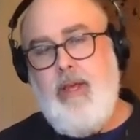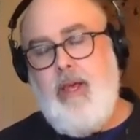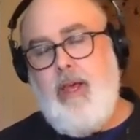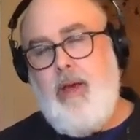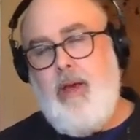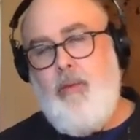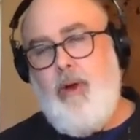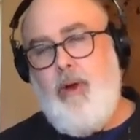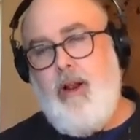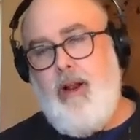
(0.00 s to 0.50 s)

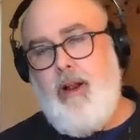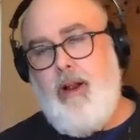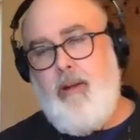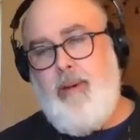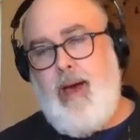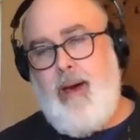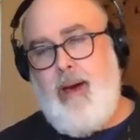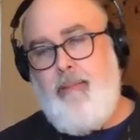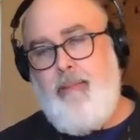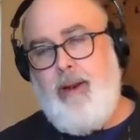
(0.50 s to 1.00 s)
and what ended up
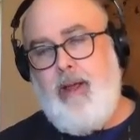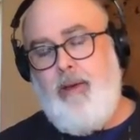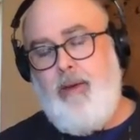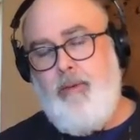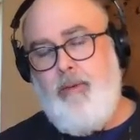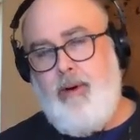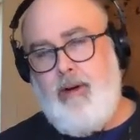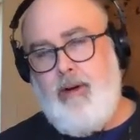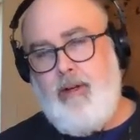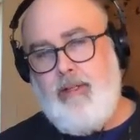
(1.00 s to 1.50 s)
happening
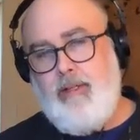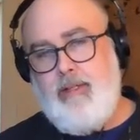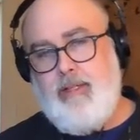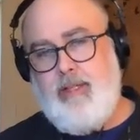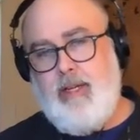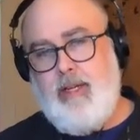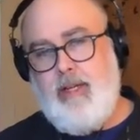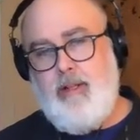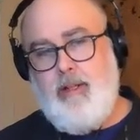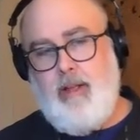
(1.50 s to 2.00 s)
was
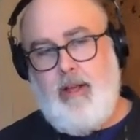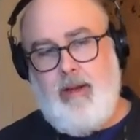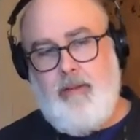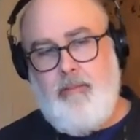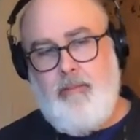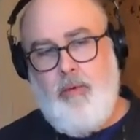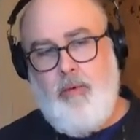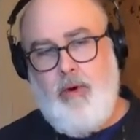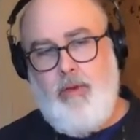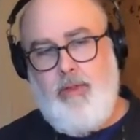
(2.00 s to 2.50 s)
that like
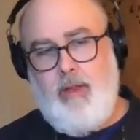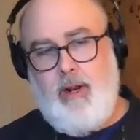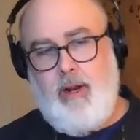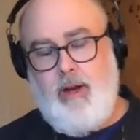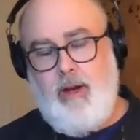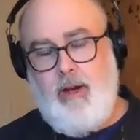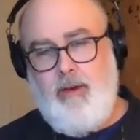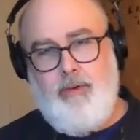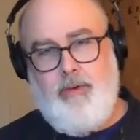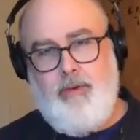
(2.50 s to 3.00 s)
more than
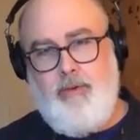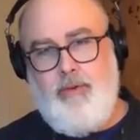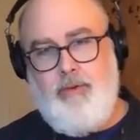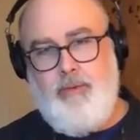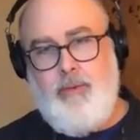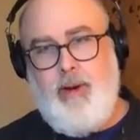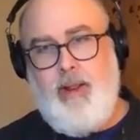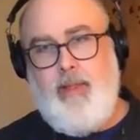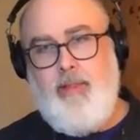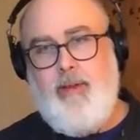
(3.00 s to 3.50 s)

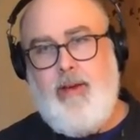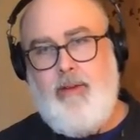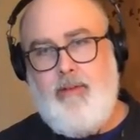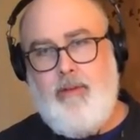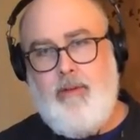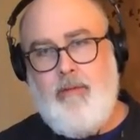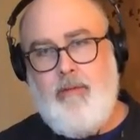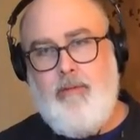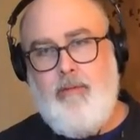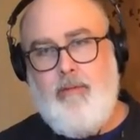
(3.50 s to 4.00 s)

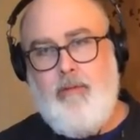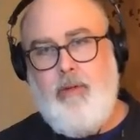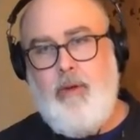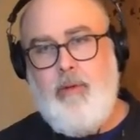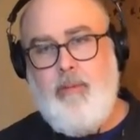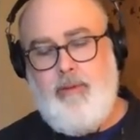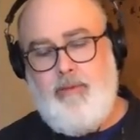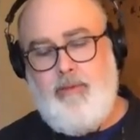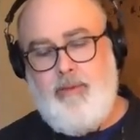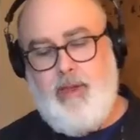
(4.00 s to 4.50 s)
120,000
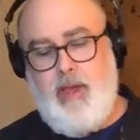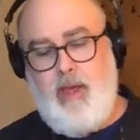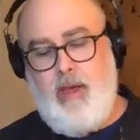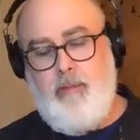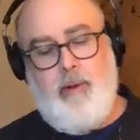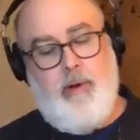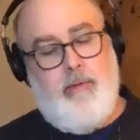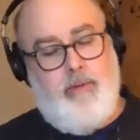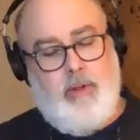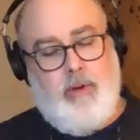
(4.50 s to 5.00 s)
Cubans came
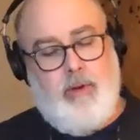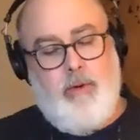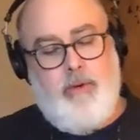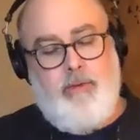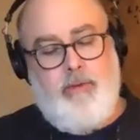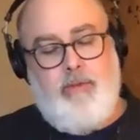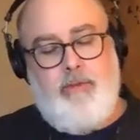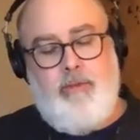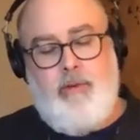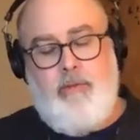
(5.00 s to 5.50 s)
over the course
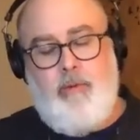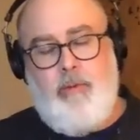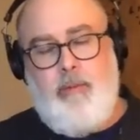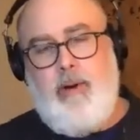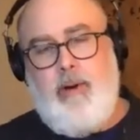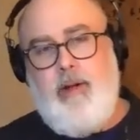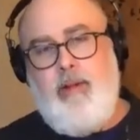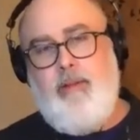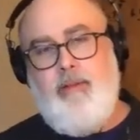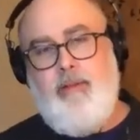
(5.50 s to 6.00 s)
of several
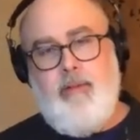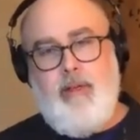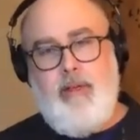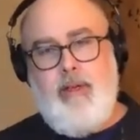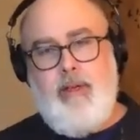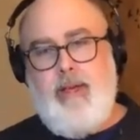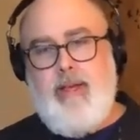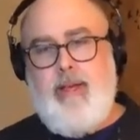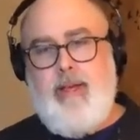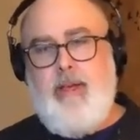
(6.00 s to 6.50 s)

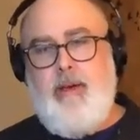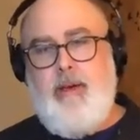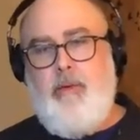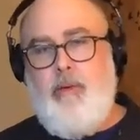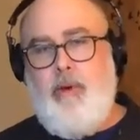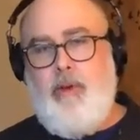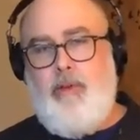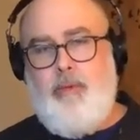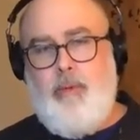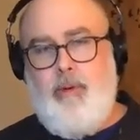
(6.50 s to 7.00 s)
months,
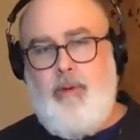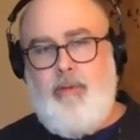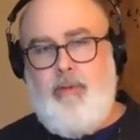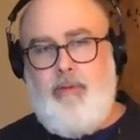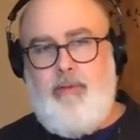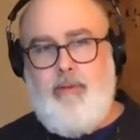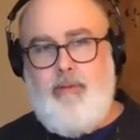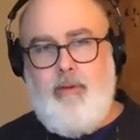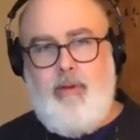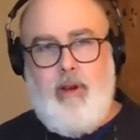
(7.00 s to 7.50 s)
which
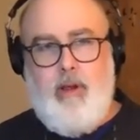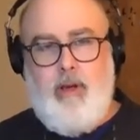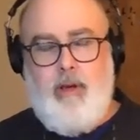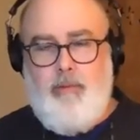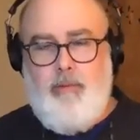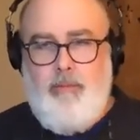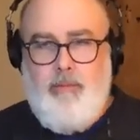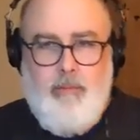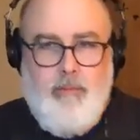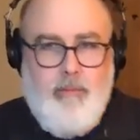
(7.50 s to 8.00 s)
was
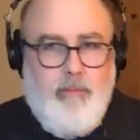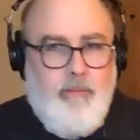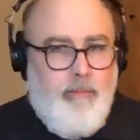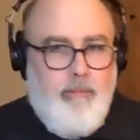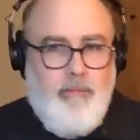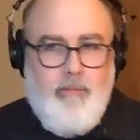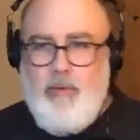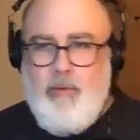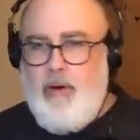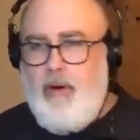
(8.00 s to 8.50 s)

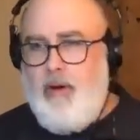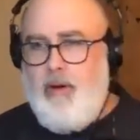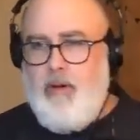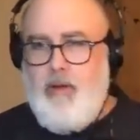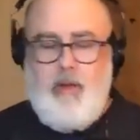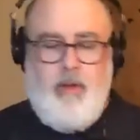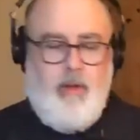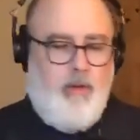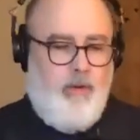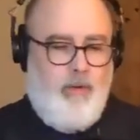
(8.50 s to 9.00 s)
a
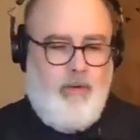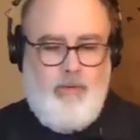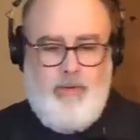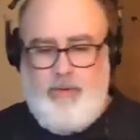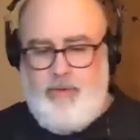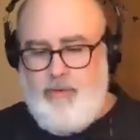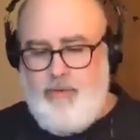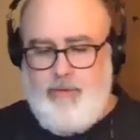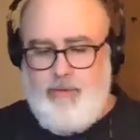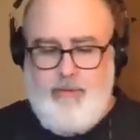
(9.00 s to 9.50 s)

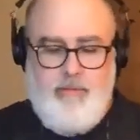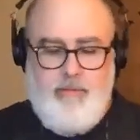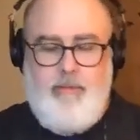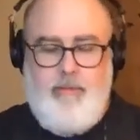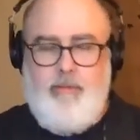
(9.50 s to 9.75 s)
huge